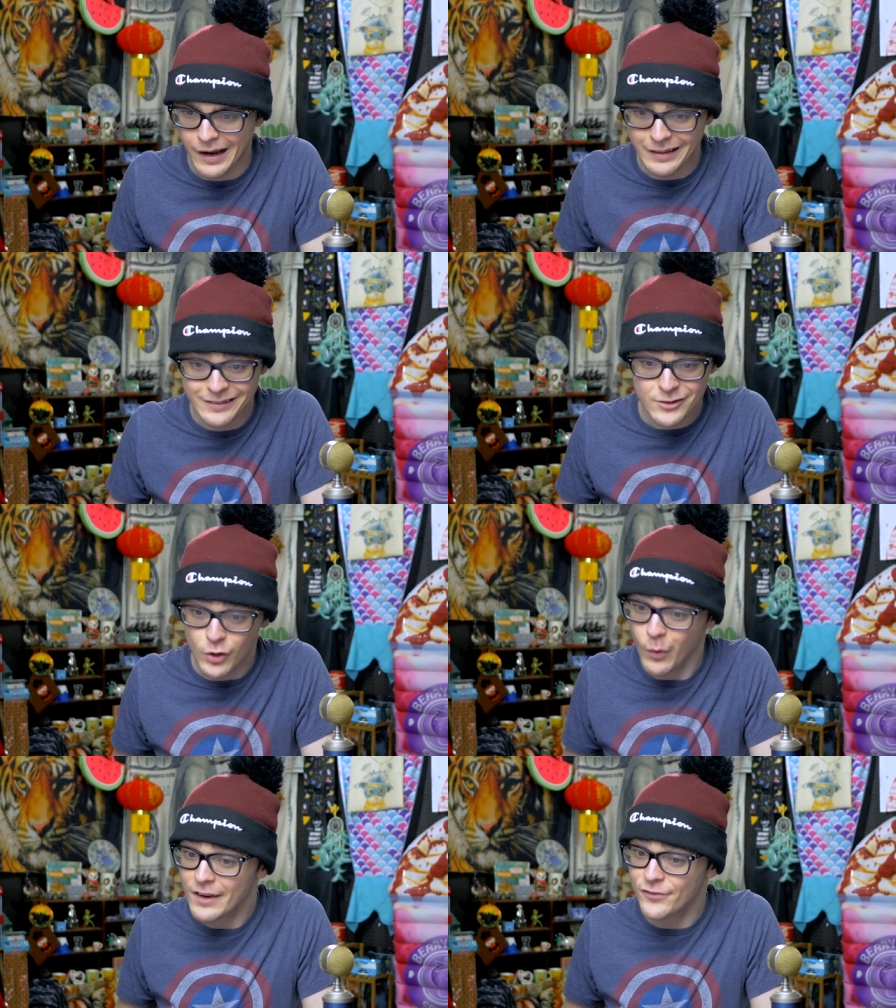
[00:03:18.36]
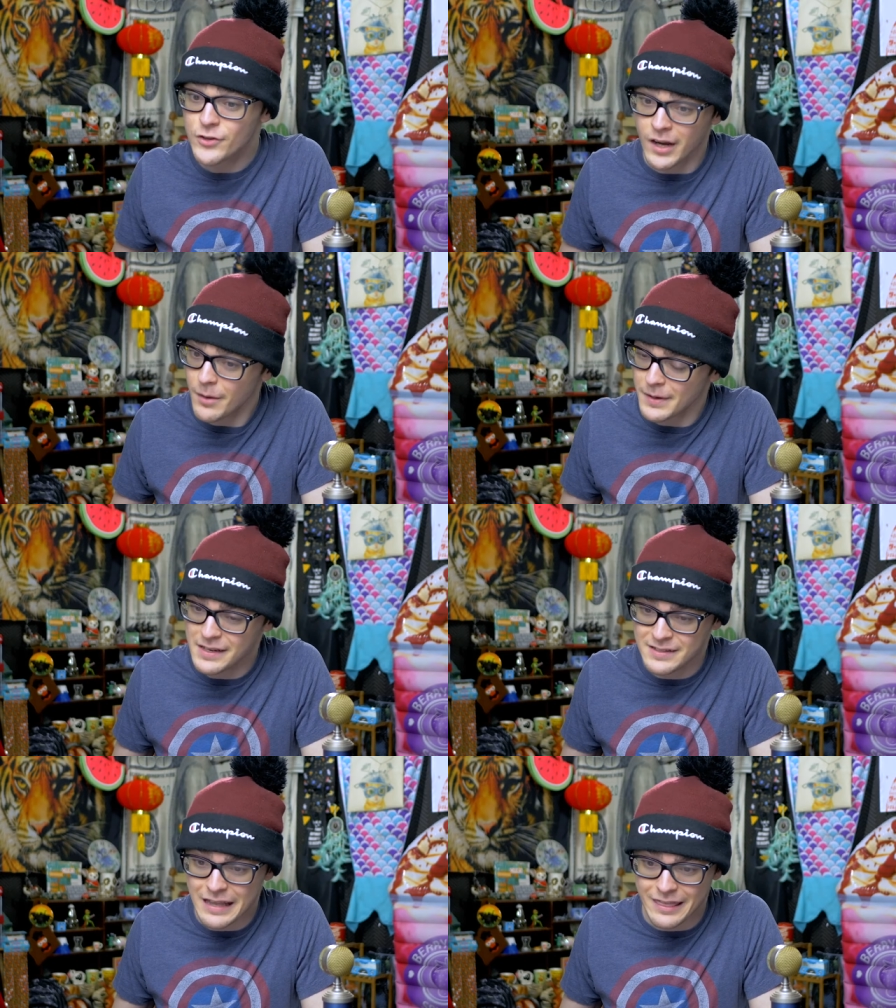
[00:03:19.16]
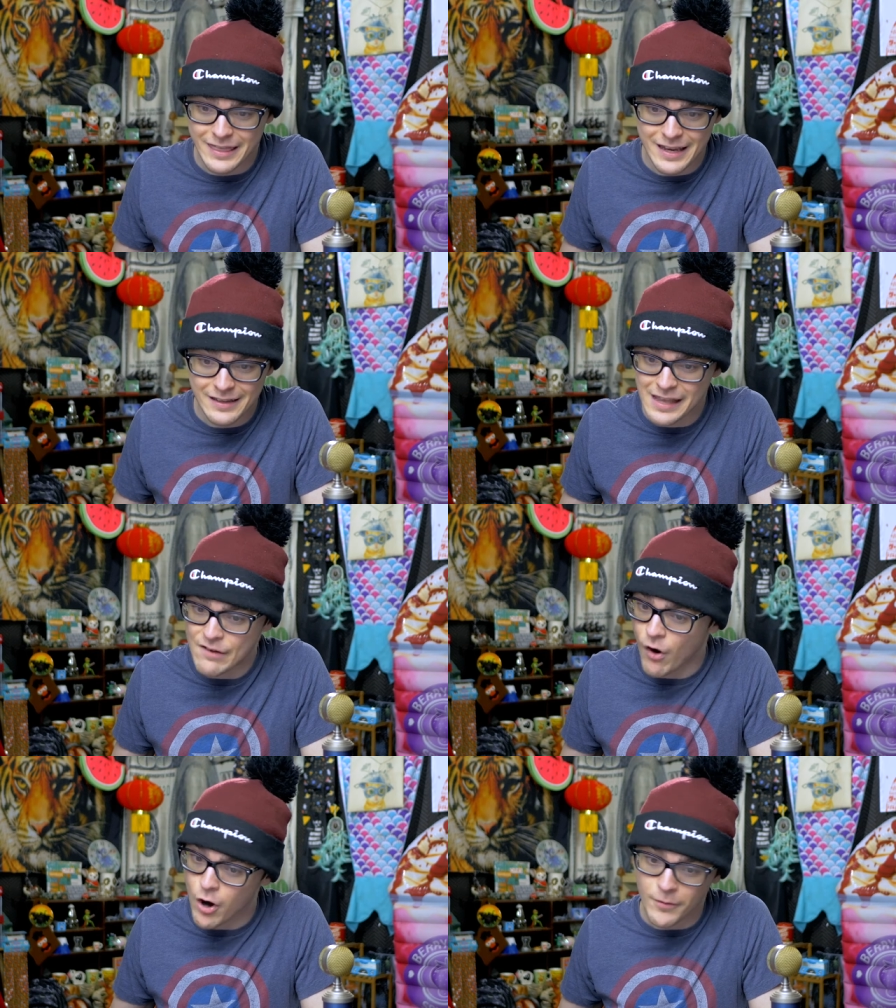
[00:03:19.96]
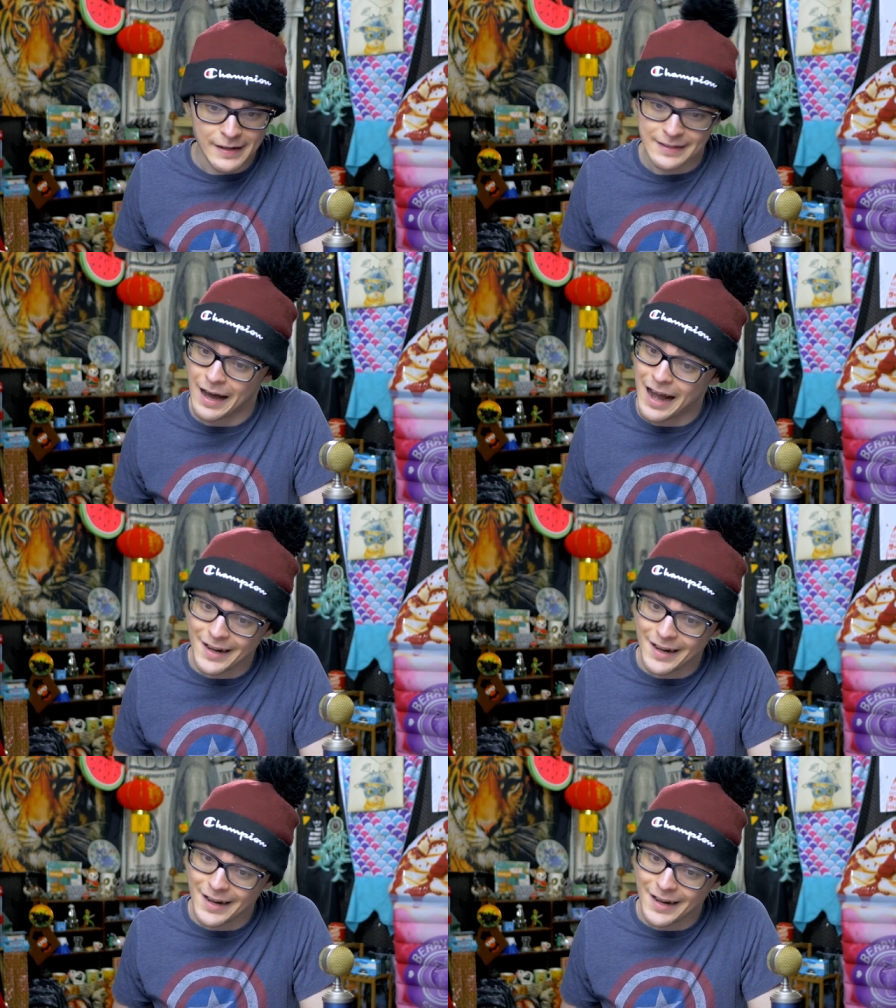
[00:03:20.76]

And there's quite a few companies that think they've already got